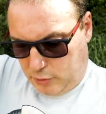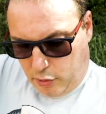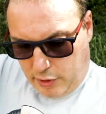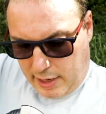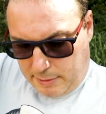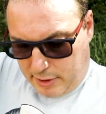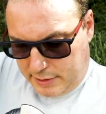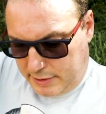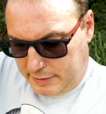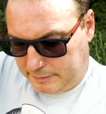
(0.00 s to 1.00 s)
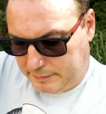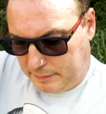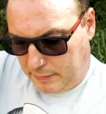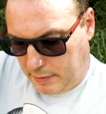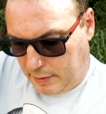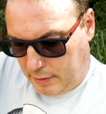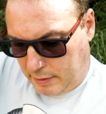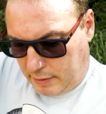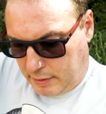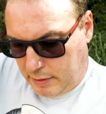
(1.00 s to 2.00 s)
All calibrated.
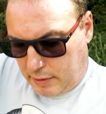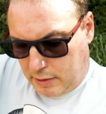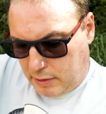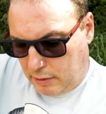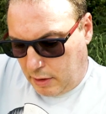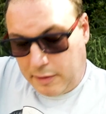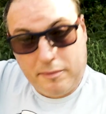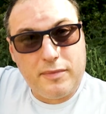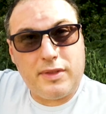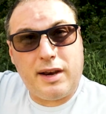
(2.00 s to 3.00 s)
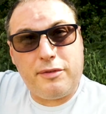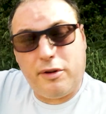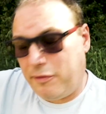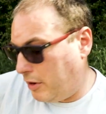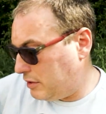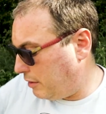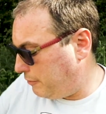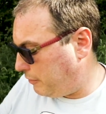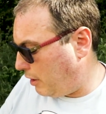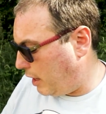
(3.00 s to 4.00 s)
Right, then if you're a first
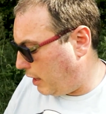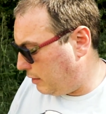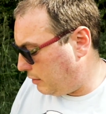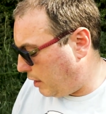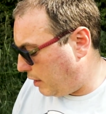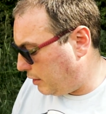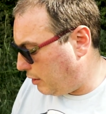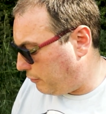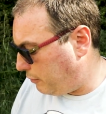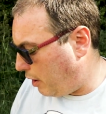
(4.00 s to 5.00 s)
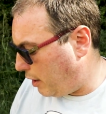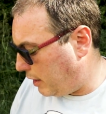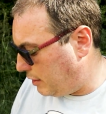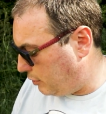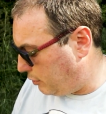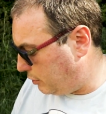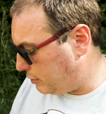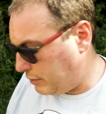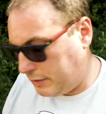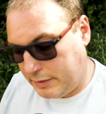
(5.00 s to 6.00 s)
time flyer and you're not flying
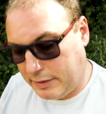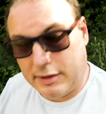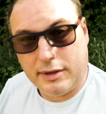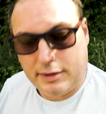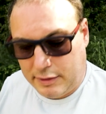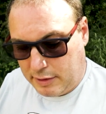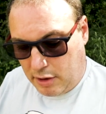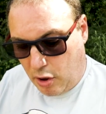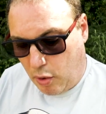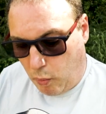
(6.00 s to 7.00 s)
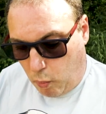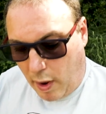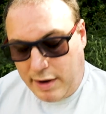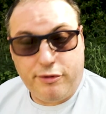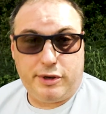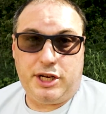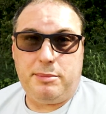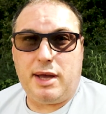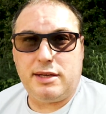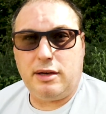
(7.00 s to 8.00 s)
indoors, wait for a
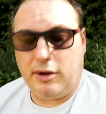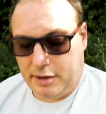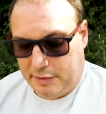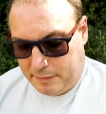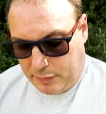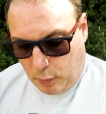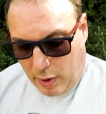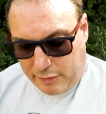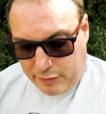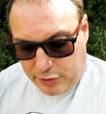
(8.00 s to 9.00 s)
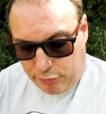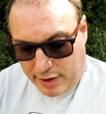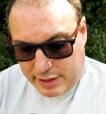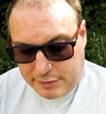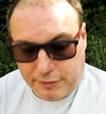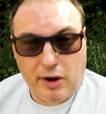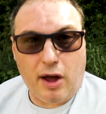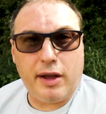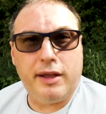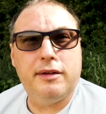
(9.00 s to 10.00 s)
GPS lock. Wait for the ready to
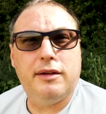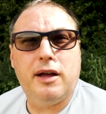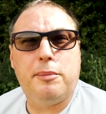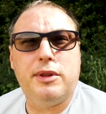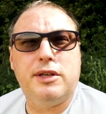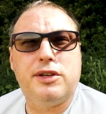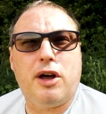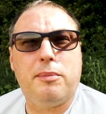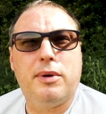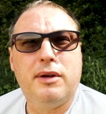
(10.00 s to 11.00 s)
fly up at the top